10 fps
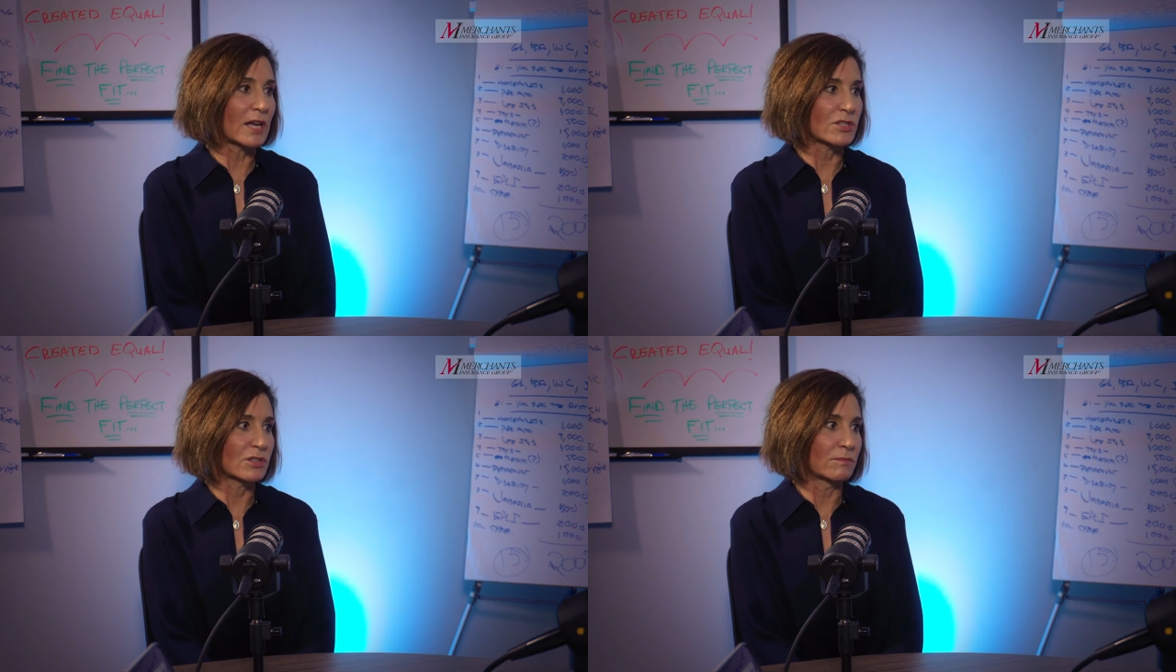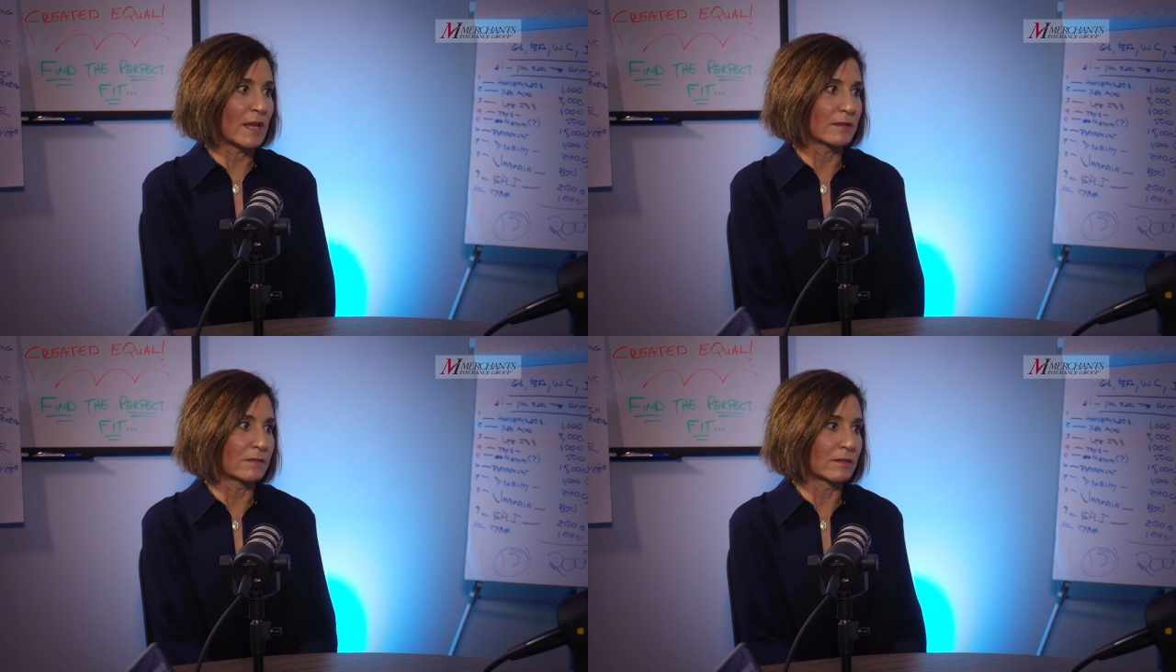make
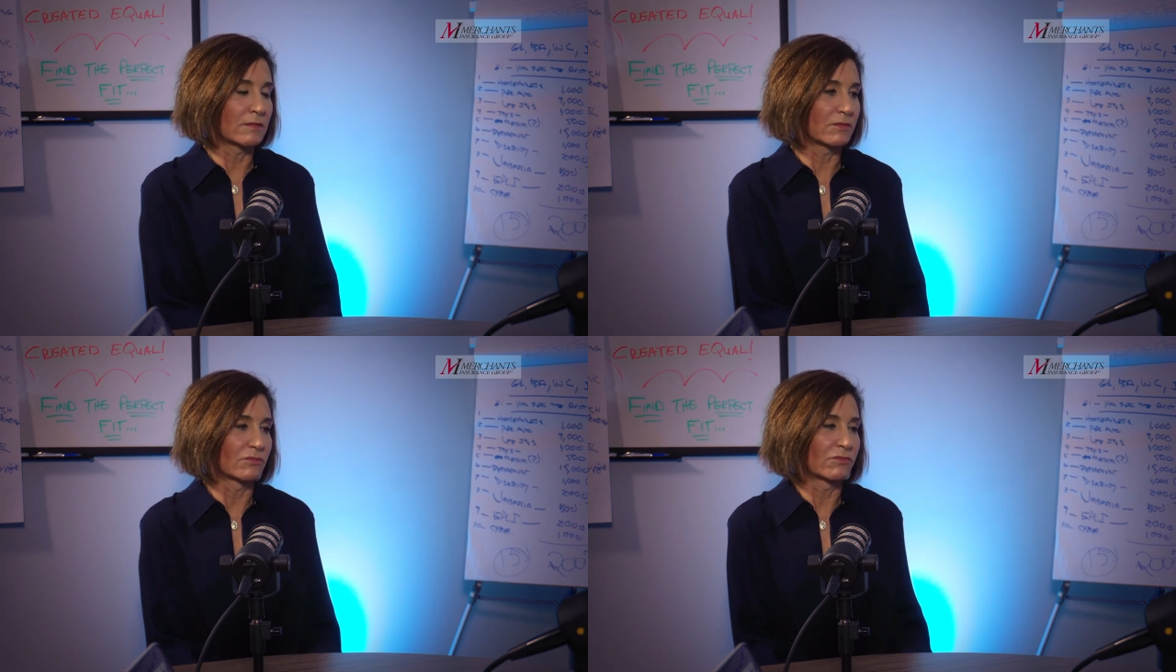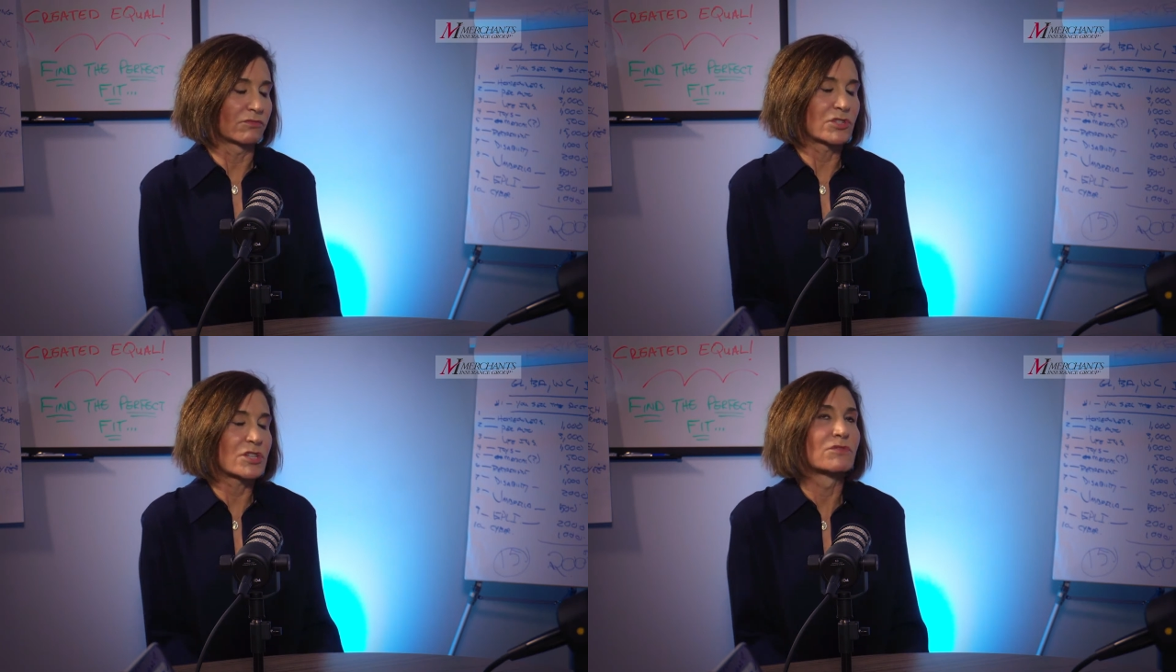it
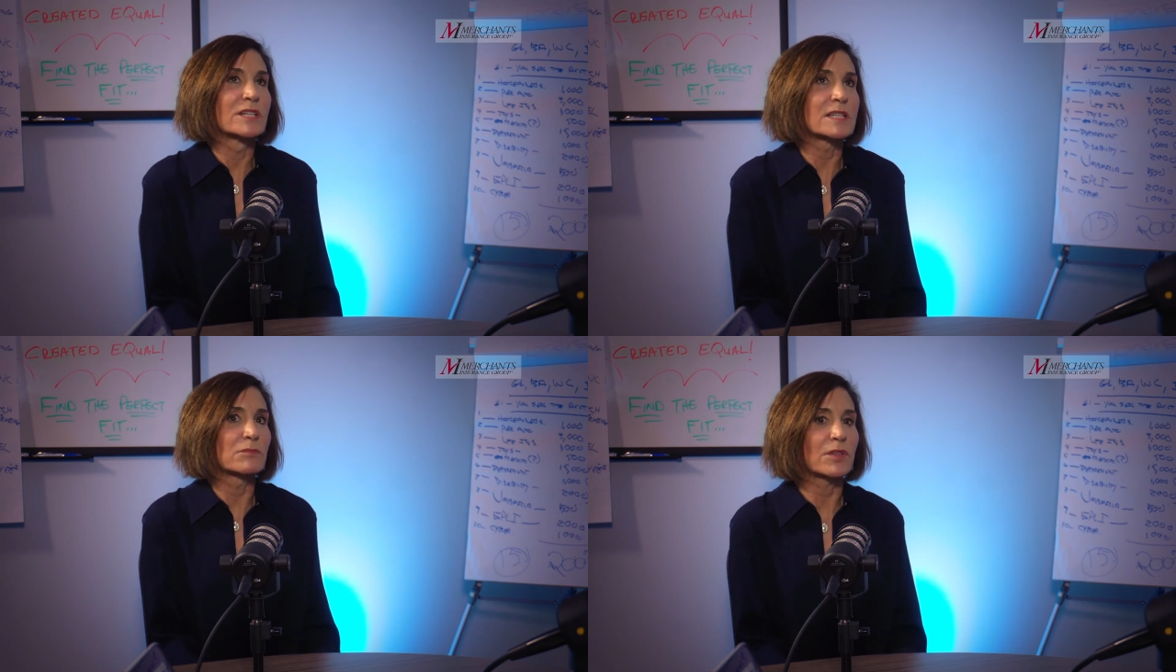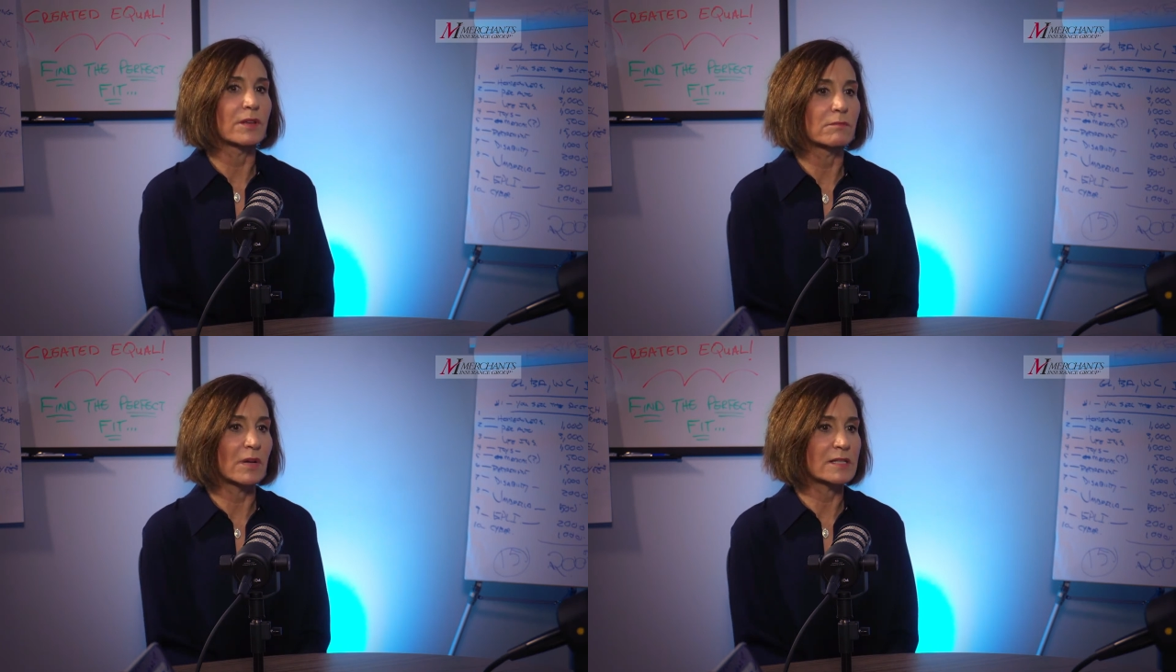just reason with
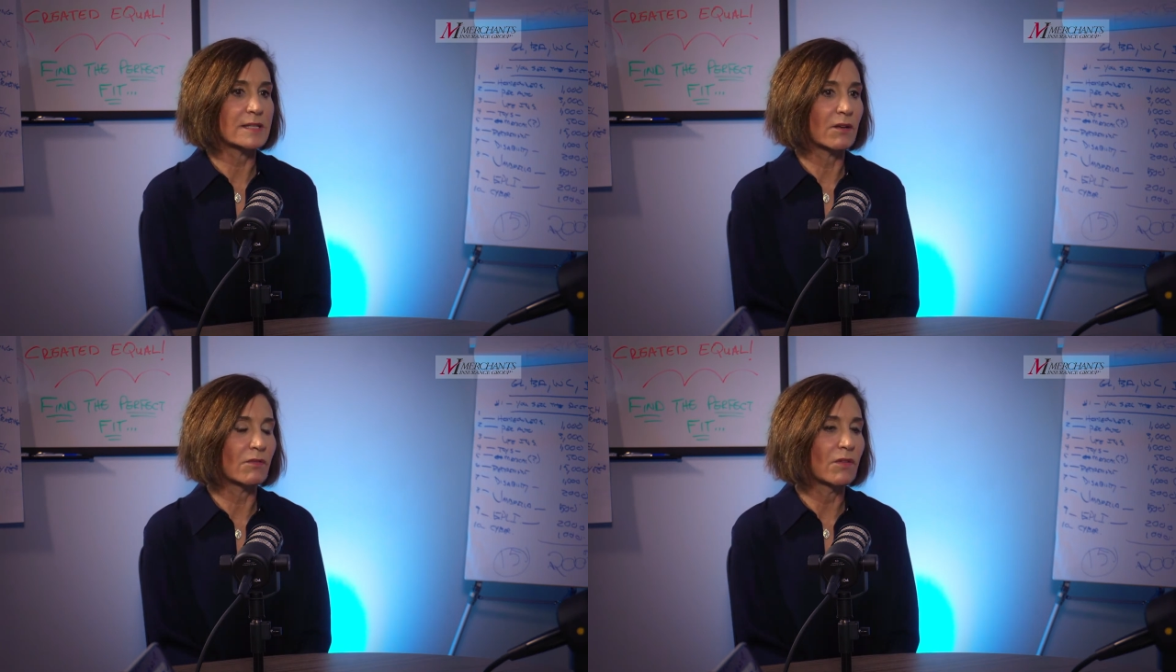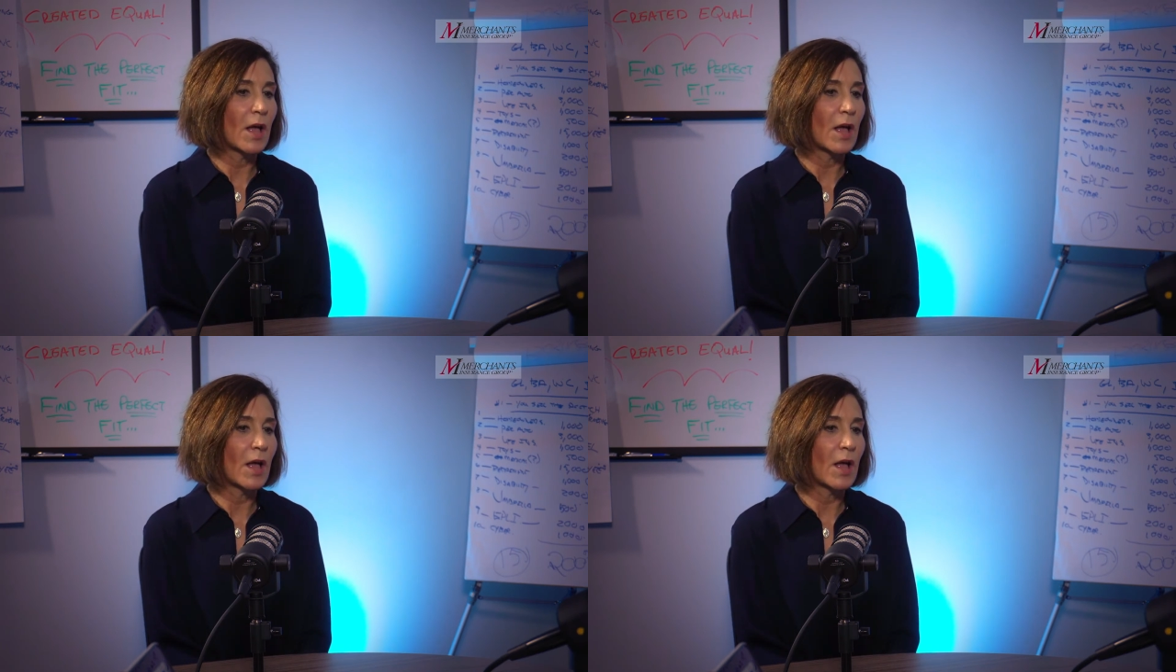it myself.